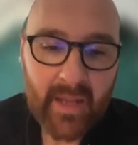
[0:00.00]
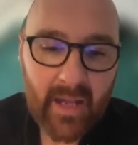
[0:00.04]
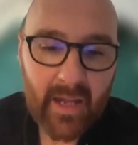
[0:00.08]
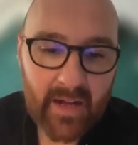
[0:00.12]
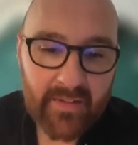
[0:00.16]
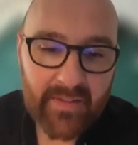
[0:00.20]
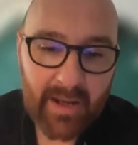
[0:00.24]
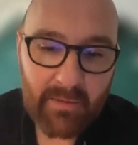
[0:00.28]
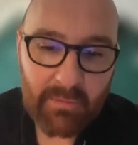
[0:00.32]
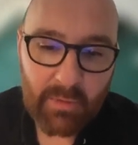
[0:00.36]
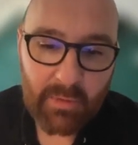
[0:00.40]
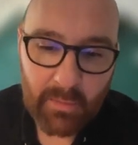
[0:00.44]

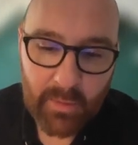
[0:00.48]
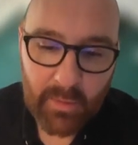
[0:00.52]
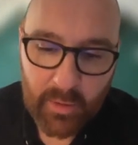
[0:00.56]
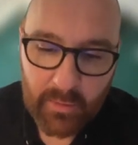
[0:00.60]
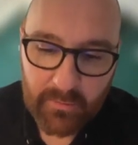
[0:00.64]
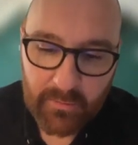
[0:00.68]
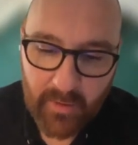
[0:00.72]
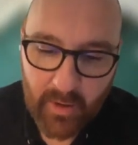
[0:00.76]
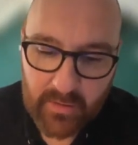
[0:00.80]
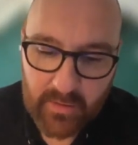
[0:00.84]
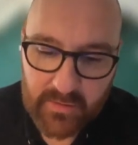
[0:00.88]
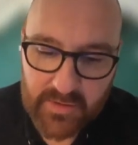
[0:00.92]
And then we'll
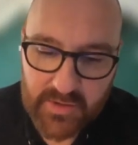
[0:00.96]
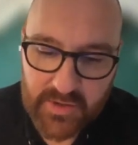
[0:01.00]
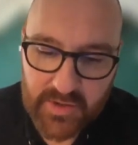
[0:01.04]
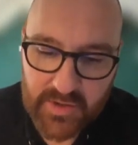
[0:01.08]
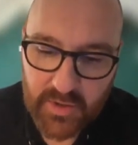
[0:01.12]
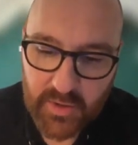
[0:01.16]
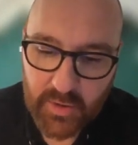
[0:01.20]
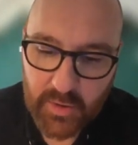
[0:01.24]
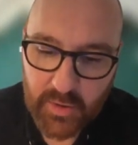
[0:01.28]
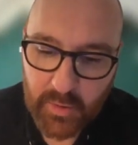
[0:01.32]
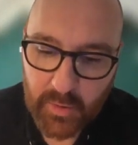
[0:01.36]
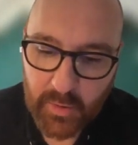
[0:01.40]
move on
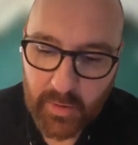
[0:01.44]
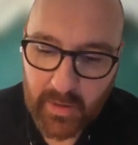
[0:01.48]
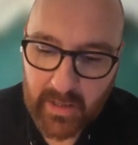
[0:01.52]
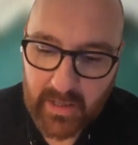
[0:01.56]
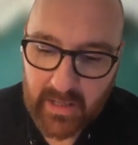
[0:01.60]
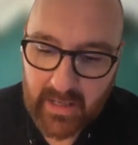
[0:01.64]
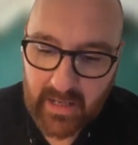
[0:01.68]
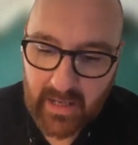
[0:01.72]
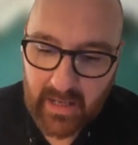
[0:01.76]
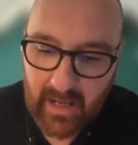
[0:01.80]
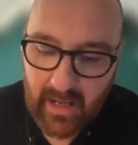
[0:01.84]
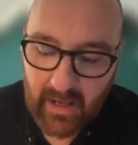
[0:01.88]
to
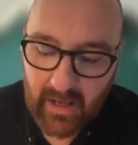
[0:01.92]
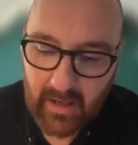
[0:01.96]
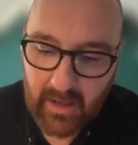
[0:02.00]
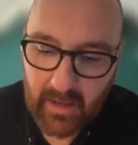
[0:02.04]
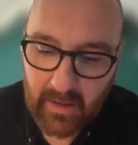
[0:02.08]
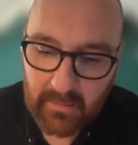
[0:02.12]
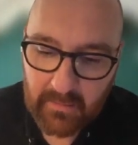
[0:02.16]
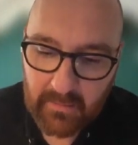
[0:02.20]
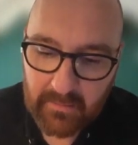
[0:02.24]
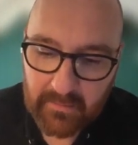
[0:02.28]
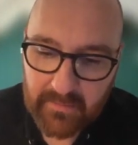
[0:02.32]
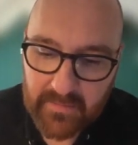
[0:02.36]

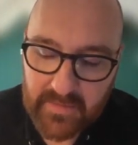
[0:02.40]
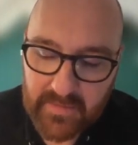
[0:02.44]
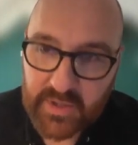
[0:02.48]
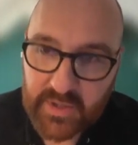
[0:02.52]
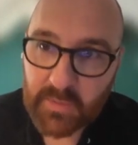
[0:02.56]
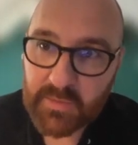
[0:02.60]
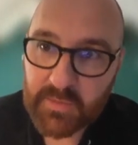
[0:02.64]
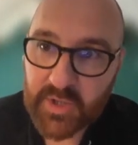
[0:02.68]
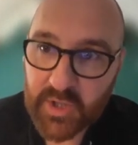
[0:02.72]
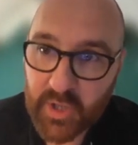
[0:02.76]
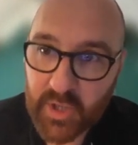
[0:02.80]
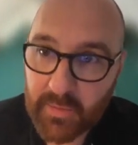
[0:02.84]

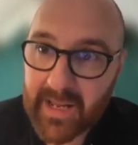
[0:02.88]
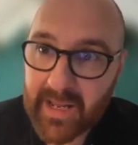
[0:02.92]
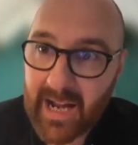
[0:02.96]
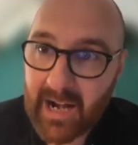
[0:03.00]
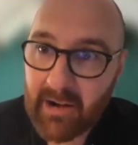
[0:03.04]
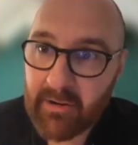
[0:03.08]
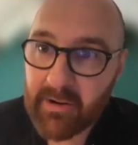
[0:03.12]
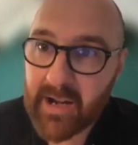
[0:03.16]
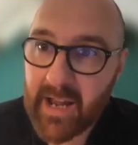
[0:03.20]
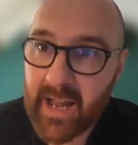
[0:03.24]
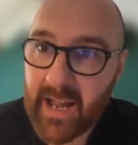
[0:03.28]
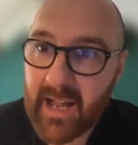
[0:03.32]
subgenomic
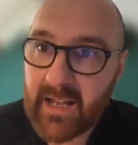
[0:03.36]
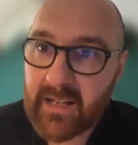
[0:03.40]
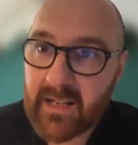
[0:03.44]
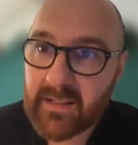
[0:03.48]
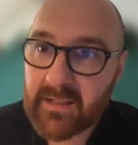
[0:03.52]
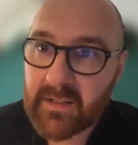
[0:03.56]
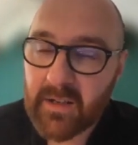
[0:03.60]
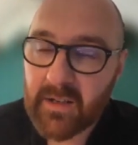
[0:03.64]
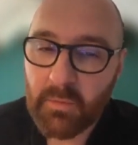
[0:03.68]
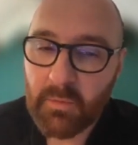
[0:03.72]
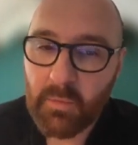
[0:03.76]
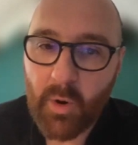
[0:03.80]
RNA
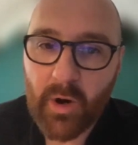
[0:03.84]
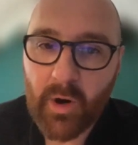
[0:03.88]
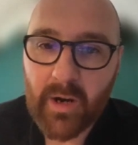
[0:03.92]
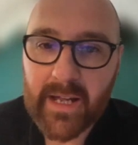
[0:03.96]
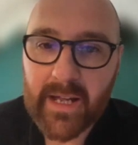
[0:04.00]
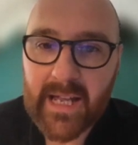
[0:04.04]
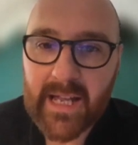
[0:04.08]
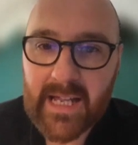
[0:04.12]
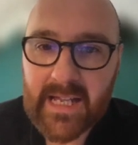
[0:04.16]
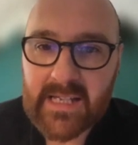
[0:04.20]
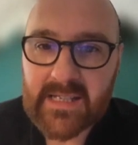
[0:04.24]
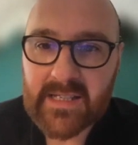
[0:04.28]
and what
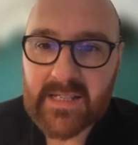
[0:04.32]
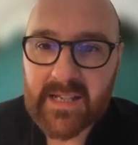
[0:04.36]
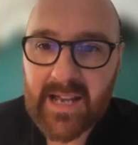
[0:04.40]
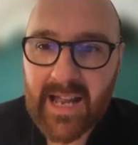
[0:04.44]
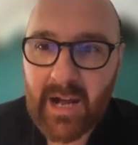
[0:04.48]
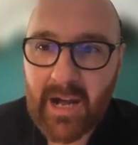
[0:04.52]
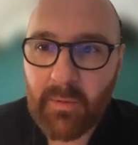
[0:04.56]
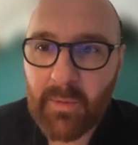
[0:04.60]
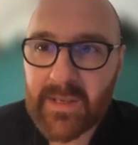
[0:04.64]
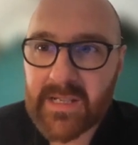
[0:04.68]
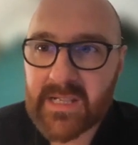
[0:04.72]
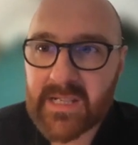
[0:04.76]
it is and
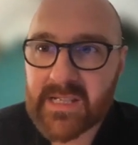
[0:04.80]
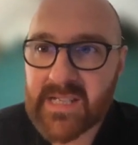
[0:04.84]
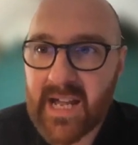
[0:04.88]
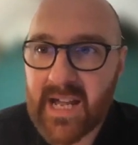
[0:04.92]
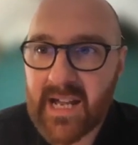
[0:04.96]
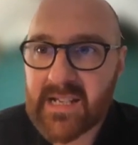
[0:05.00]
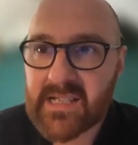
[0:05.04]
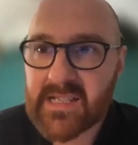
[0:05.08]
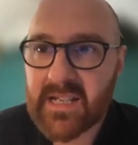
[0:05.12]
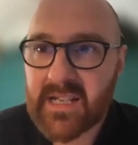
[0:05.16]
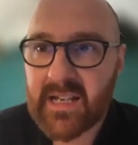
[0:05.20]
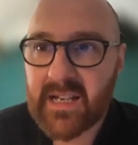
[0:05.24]
how we
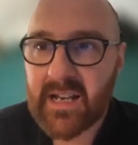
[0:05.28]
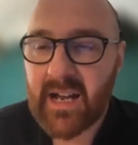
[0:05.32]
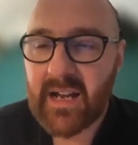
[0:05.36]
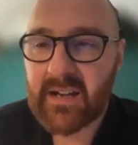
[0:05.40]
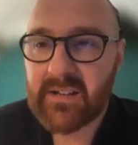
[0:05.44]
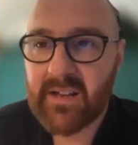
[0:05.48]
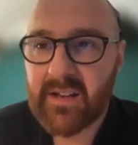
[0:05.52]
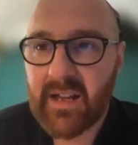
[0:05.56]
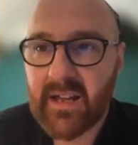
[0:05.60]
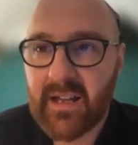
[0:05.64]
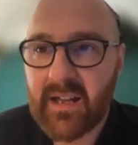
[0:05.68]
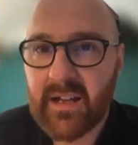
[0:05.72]
detect it in our
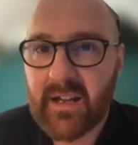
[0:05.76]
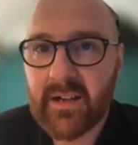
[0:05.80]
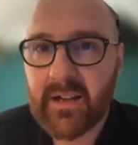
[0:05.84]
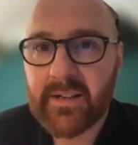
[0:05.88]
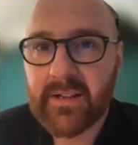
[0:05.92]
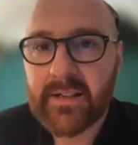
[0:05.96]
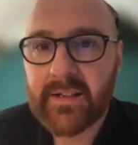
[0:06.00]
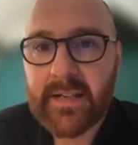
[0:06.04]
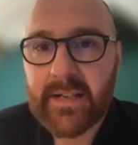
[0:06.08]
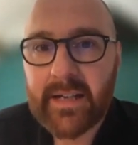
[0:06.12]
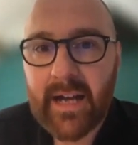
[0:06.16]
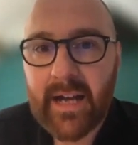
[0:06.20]
data,
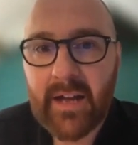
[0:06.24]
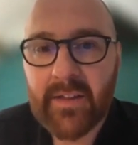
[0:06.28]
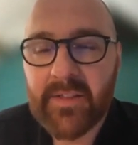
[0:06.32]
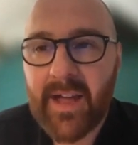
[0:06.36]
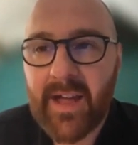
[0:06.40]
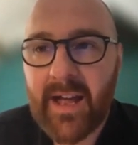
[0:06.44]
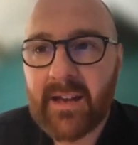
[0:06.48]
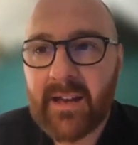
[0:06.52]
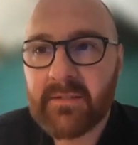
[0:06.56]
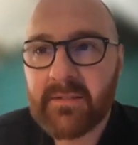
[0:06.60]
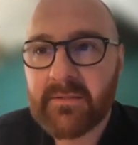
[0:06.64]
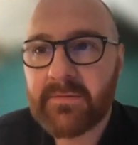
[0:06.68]
and
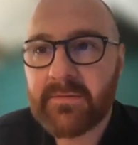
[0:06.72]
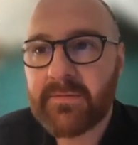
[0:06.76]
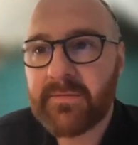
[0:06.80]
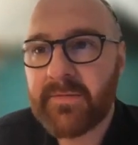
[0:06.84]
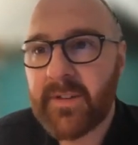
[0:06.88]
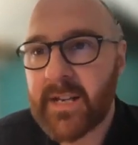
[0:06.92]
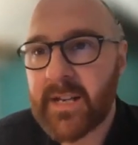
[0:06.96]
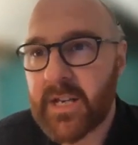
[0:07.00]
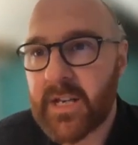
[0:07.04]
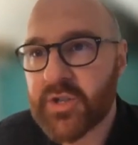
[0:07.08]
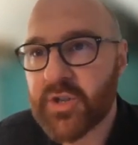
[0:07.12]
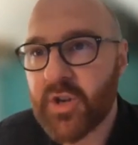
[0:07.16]
then
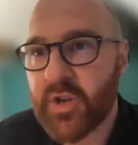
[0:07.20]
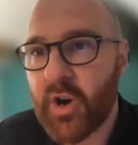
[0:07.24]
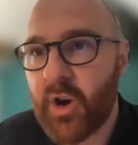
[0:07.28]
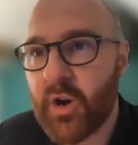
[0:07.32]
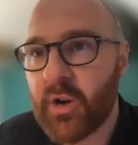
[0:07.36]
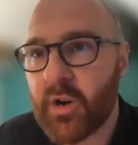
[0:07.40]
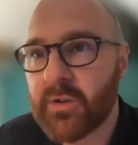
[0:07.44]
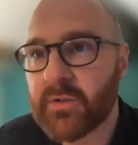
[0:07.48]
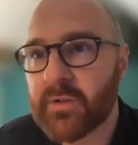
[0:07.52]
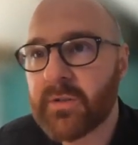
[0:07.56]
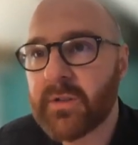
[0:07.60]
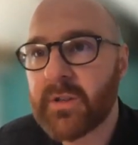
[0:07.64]
finish
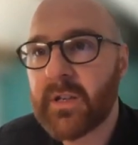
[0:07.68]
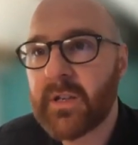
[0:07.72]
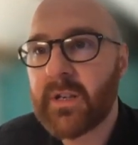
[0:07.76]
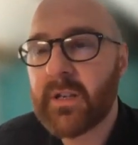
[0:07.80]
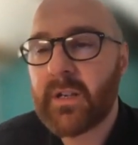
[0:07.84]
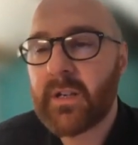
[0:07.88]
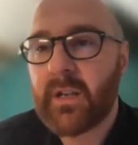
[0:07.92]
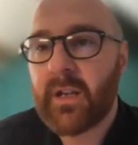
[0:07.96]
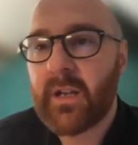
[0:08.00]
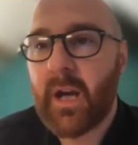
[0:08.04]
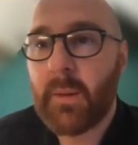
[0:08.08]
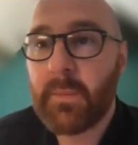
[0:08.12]
on
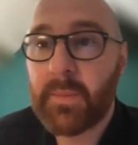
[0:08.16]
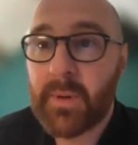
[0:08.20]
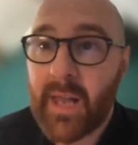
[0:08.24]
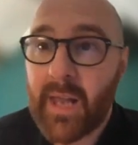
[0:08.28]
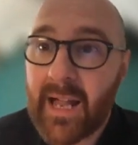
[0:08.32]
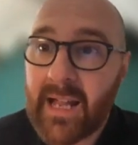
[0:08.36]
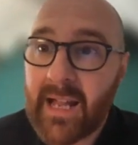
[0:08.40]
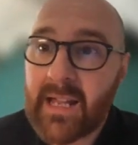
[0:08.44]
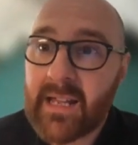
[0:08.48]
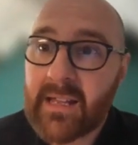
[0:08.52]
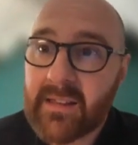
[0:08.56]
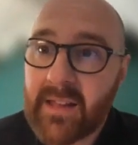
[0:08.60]

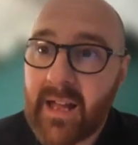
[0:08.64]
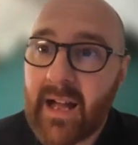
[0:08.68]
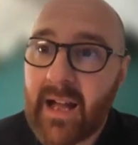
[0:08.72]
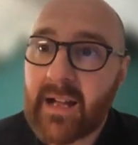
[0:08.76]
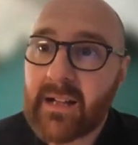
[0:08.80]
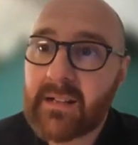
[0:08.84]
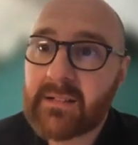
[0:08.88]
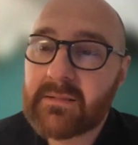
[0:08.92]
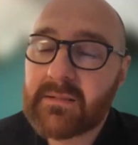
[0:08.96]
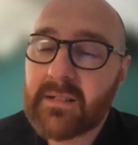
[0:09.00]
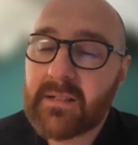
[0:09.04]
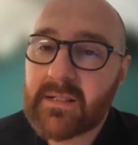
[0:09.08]
applying
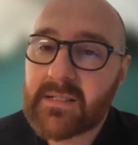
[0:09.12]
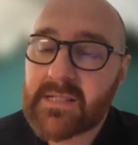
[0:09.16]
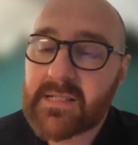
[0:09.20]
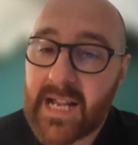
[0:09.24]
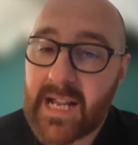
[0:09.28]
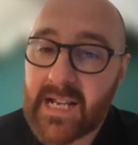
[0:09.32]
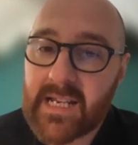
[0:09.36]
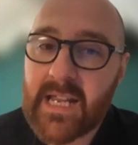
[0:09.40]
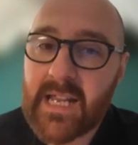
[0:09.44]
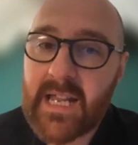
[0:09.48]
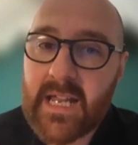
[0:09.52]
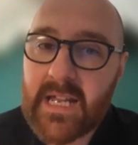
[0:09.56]
that
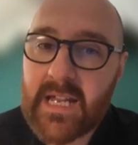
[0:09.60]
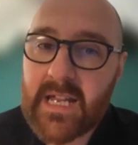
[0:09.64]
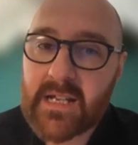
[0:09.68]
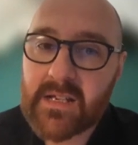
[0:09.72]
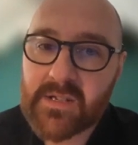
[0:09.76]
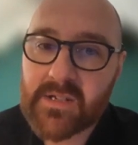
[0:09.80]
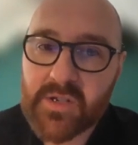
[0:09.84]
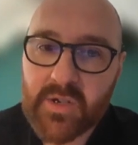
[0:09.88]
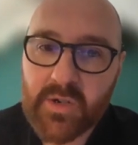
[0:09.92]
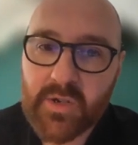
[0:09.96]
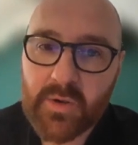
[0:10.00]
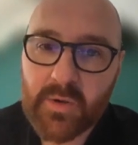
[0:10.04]
technique
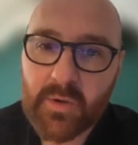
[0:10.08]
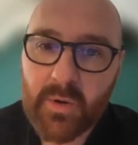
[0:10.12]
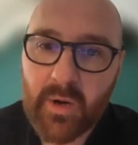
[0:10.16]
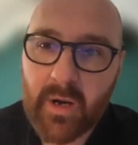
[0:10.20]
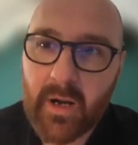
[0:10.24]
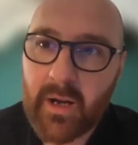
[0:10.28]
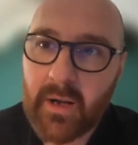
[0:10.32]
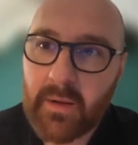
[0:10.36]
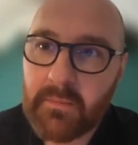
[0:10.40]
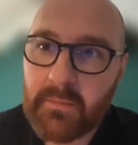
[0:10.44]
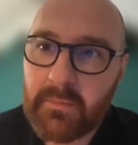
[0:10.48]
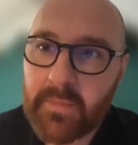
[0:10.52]
to
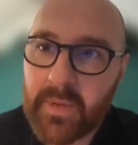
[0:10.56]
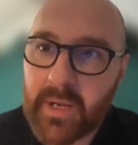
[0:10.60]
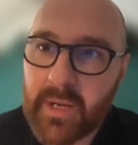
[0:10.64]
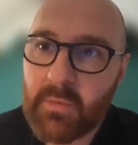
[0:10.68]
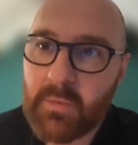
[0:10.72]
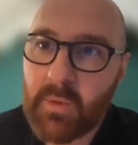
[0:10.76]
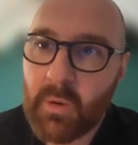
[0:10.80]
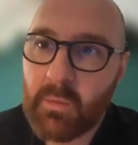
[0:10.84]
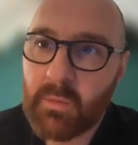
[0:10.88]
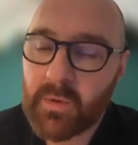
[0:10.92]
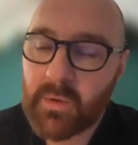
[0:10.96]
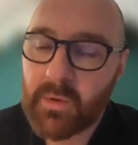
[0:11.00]

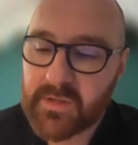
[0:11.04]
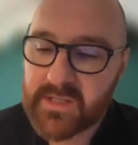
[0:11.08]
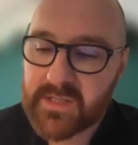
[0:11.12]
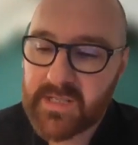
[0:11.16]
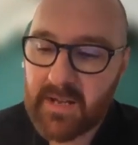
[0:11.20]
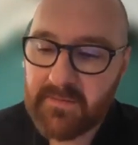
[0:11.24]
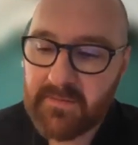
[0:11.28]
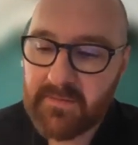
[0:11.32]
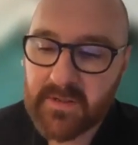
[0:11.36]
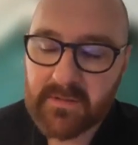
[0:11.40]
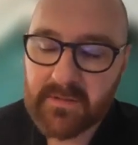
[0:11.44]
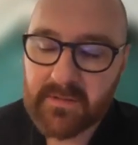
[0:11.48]

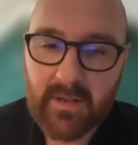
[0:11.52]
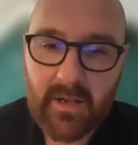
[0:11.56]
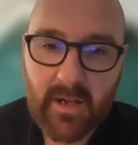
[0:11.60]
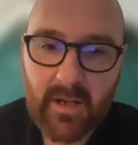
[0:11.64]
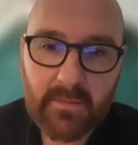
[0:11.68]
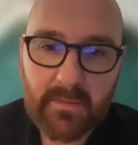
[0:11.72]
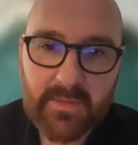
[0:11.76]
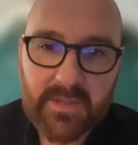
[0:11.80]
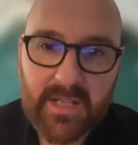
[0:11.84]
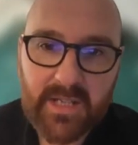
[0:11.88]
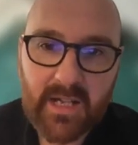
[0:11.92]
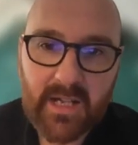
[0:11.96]

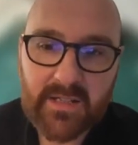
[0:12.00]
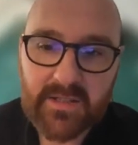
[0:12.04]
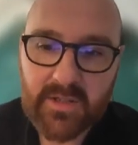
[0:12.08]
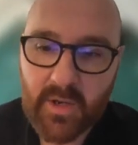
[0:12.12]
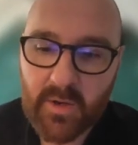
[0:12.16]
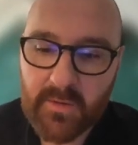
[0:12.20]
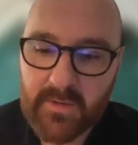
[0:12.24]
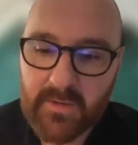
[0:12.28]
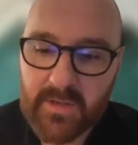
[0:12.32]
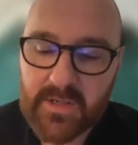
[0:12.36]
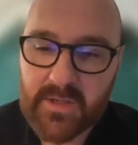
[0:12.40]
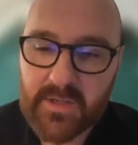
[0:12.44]
B.1.1.7
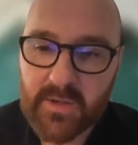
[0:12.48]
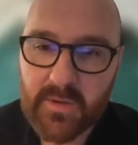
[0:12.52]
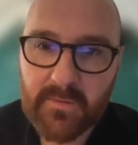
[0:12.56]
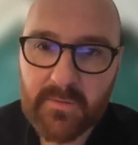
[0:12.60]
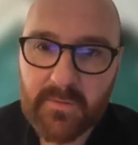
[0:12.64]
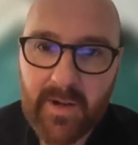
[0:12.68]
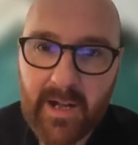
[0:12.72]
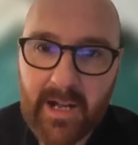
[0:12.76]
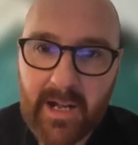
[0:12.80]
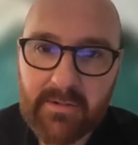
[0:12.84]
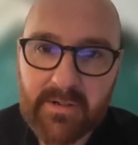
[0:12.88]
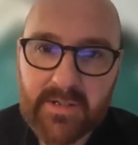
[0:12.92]
SARS-CoV-2
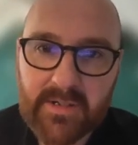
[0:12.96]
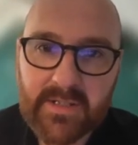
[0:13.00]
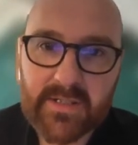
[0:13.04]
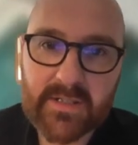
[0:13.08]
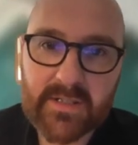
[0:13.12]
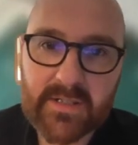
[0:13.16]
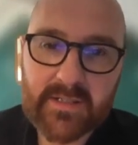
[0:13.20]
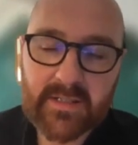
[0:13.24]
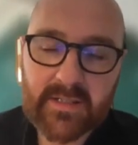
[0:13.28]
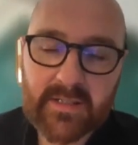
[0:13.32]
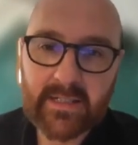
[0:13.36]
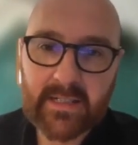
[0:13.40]

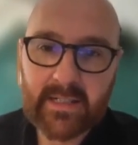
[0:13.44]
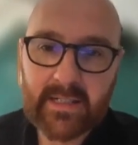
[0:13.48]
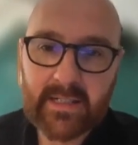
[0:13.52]
viruses.